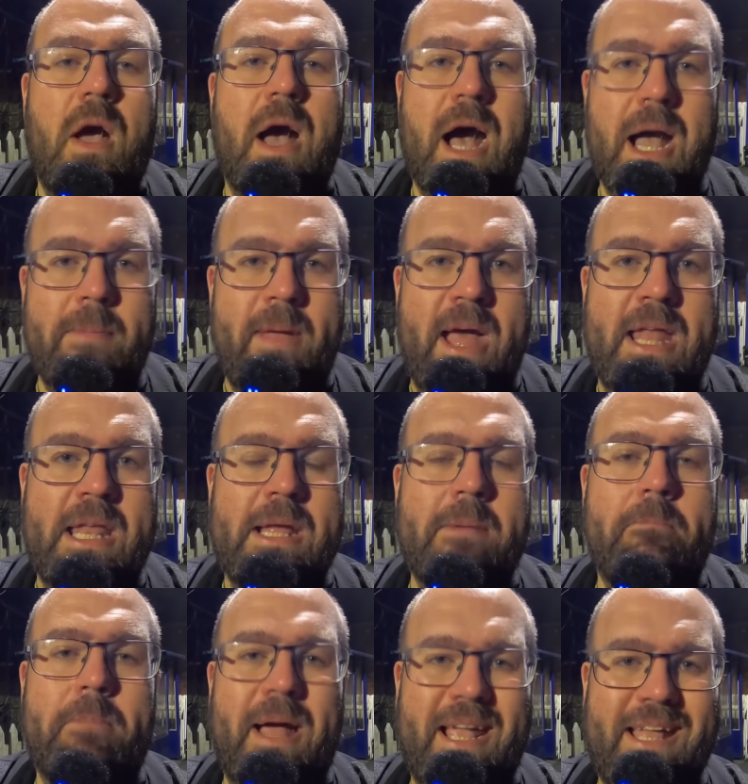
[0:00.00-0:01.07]
I'm heading
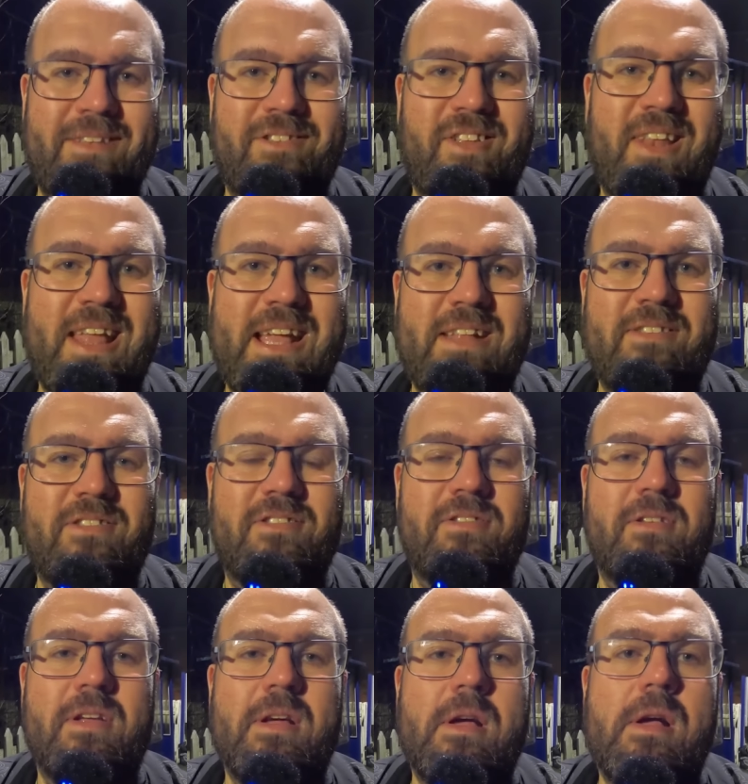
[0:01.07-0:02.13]
back into
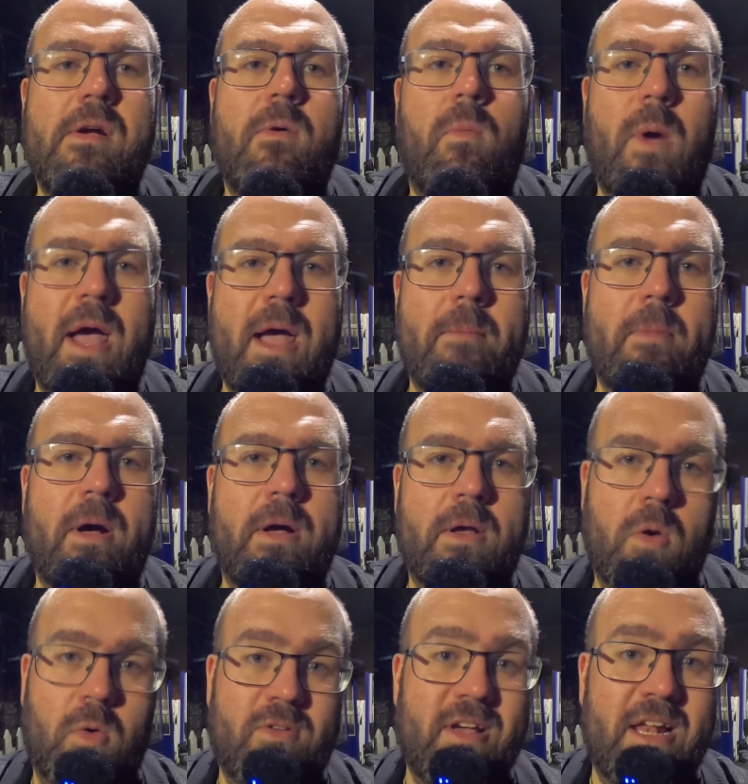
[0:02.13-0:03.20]
Leeds, where my
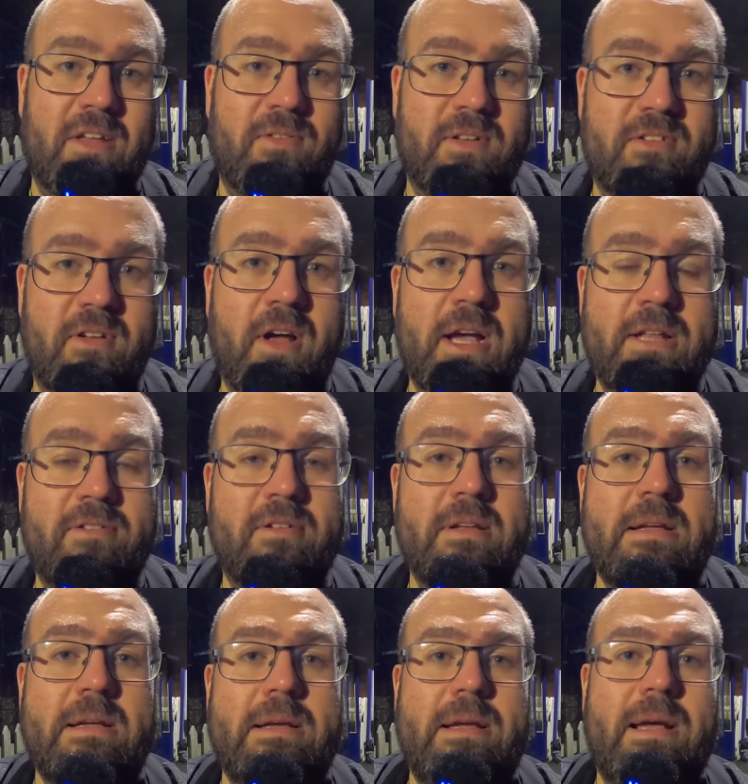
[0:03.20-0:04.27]
hotel is for tonight.
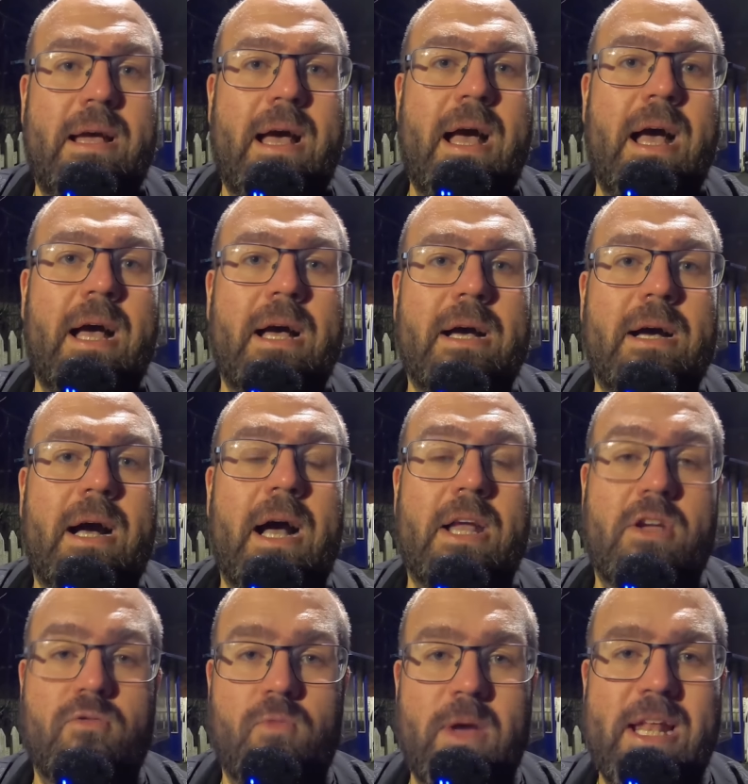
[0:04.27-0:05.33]
I
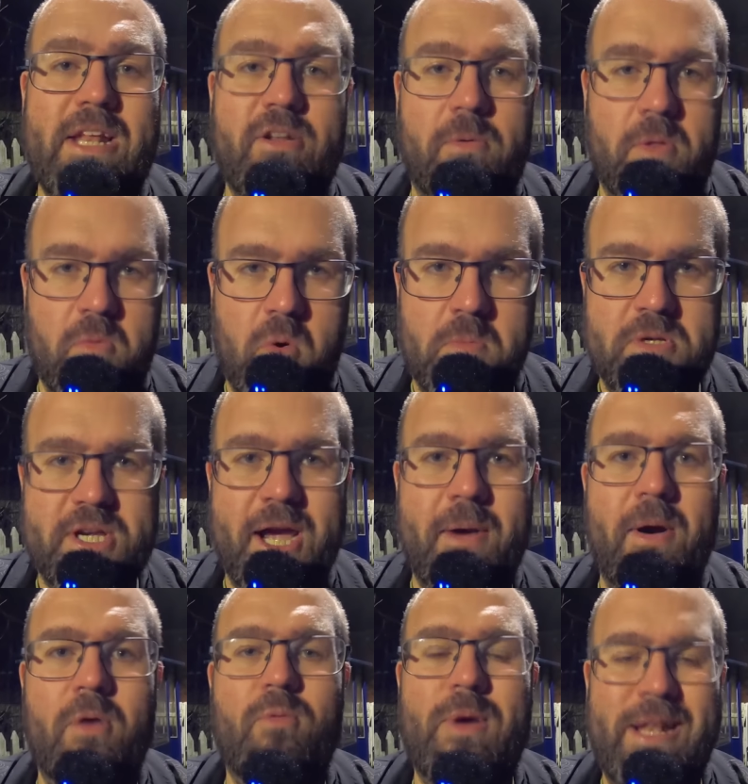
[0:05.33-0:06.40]
could really do with a warm
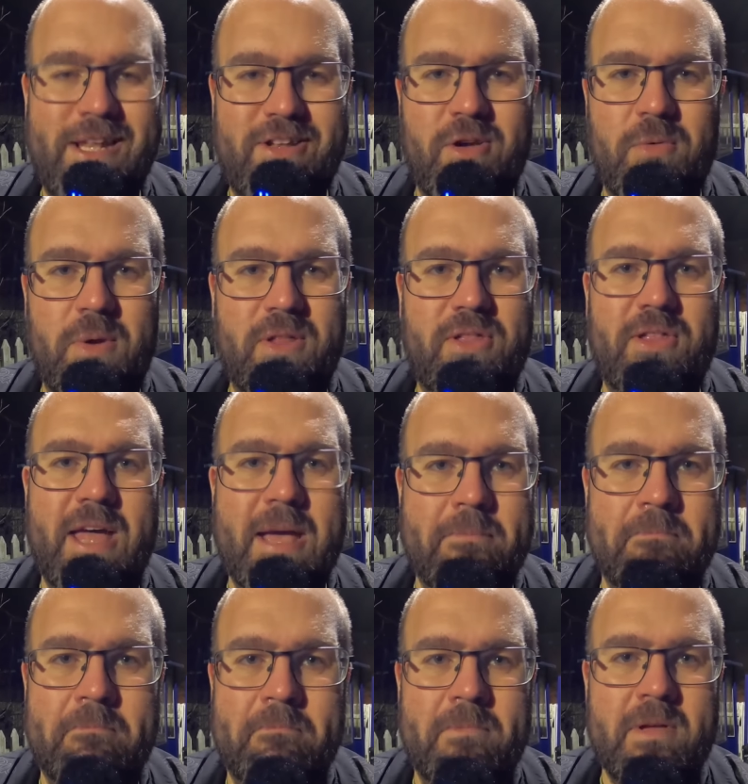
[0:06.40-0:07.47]
shower, really do with
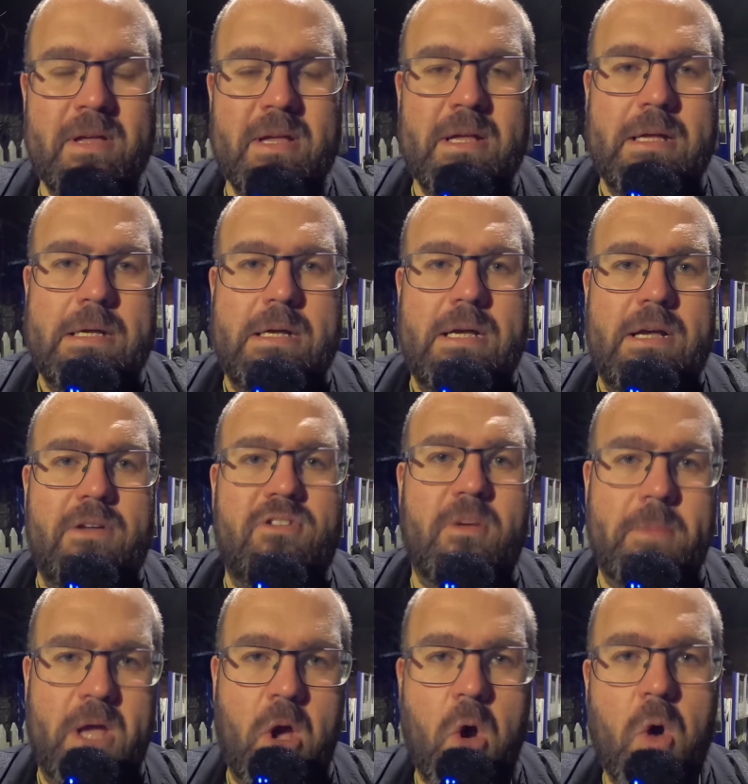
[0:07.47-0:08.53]

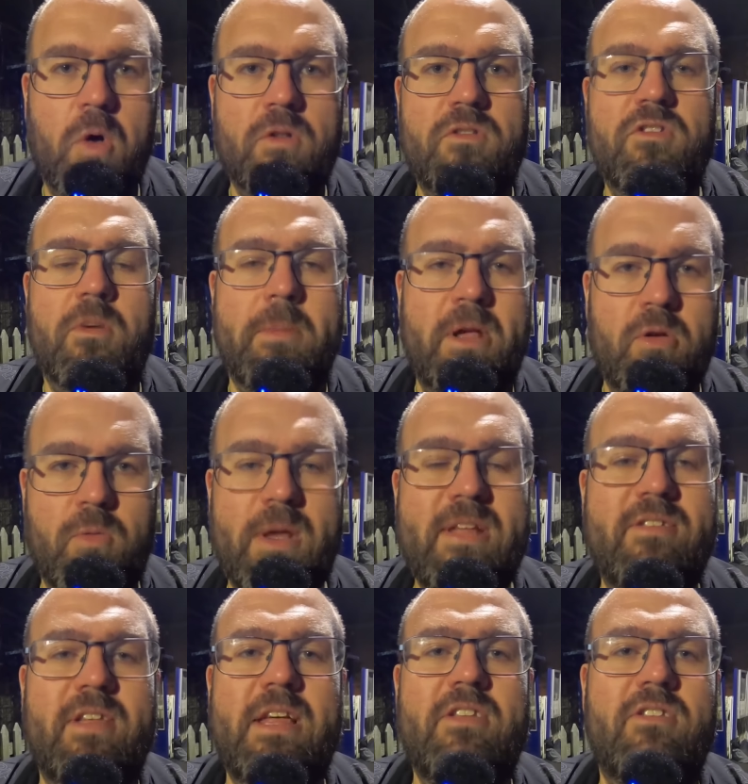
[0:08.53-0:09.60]
something hot, something
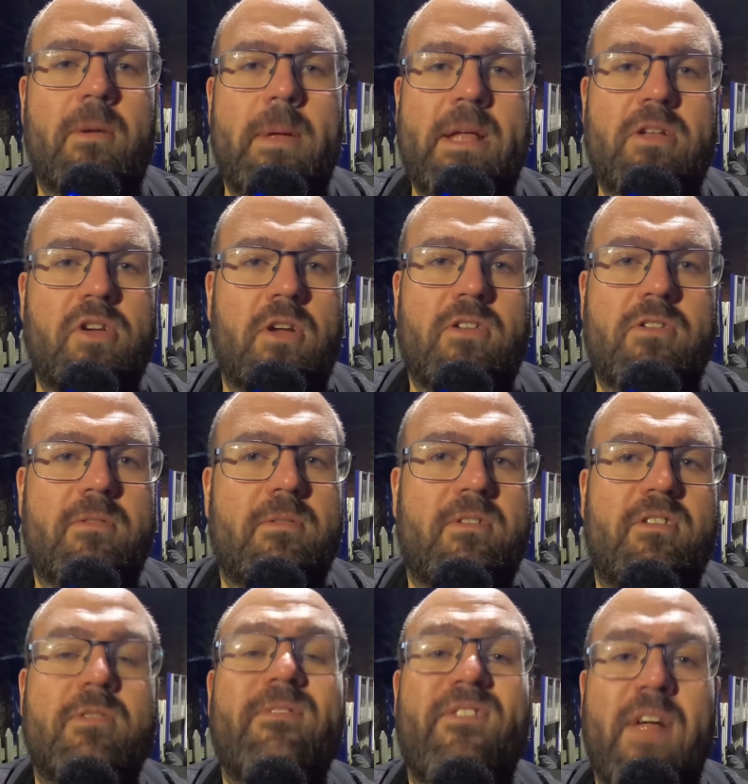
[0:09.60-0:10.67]
greasy, something just
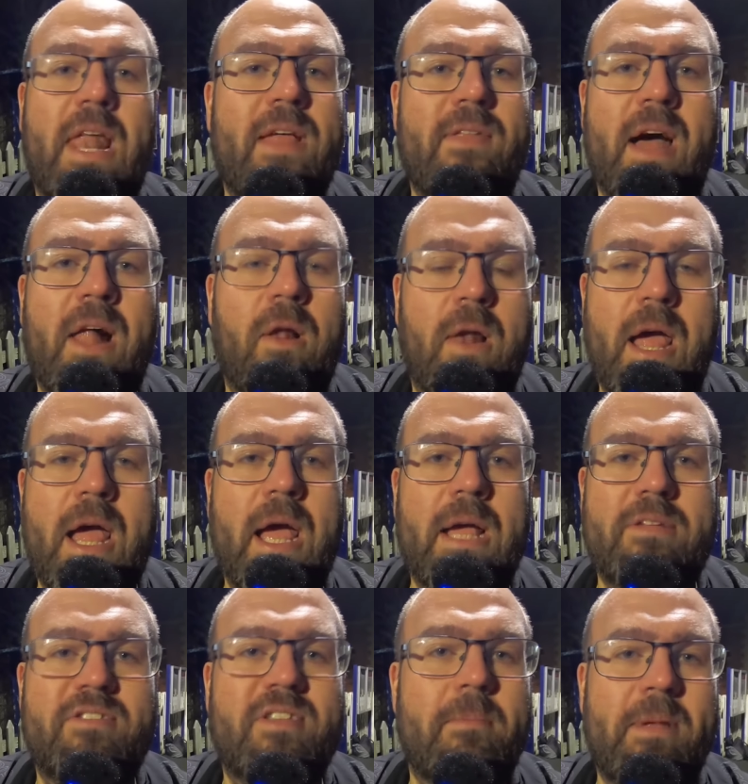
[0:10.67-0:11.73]
filling
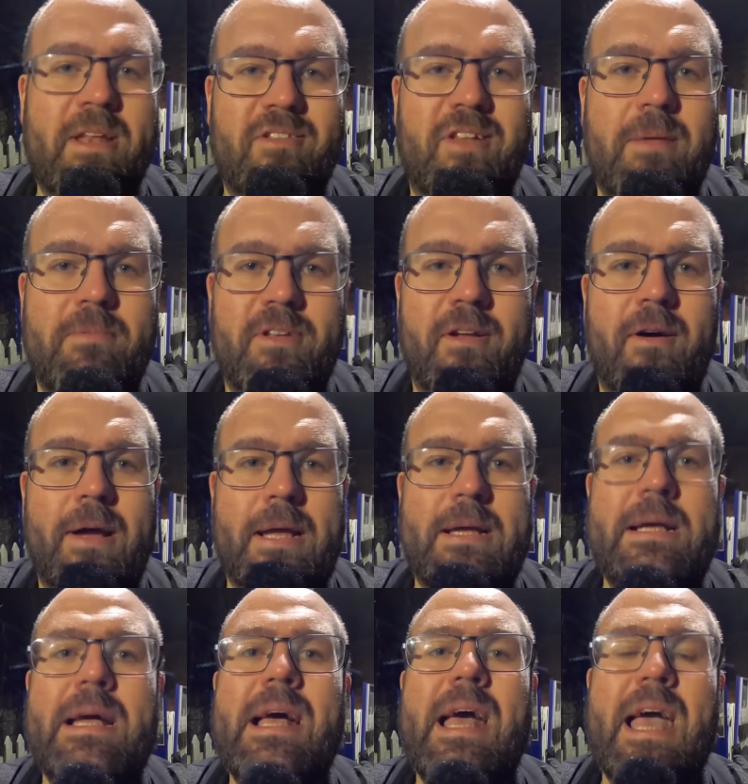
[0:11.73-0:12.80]
that'll send me to sleep tonight.
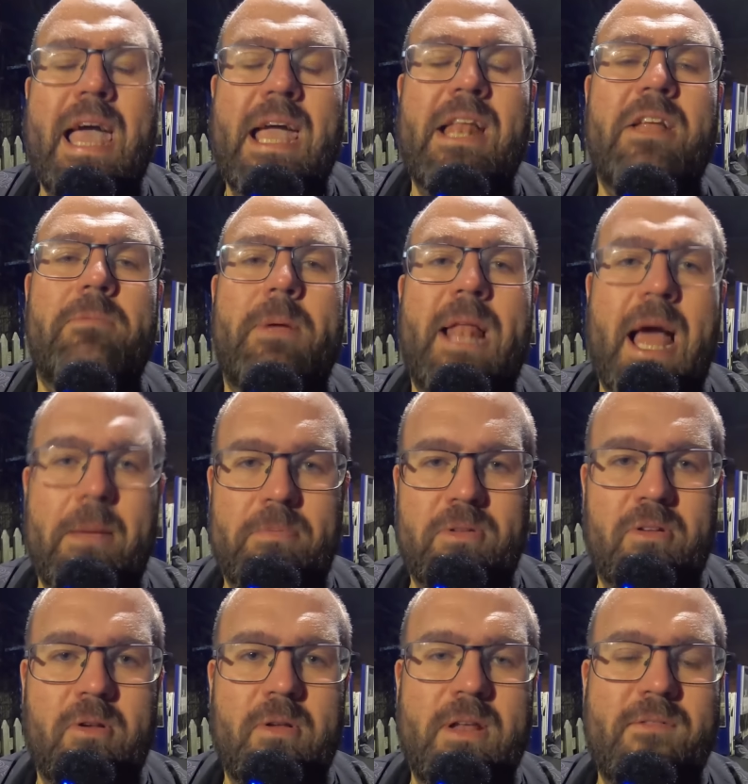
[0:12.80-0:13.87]
It has been
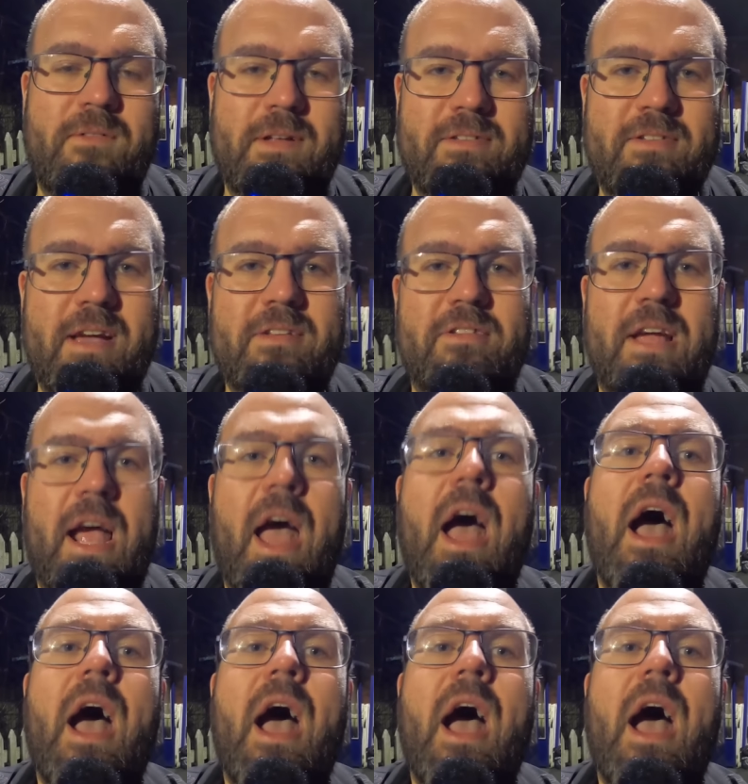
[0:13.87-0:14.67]
absolutely fantastic.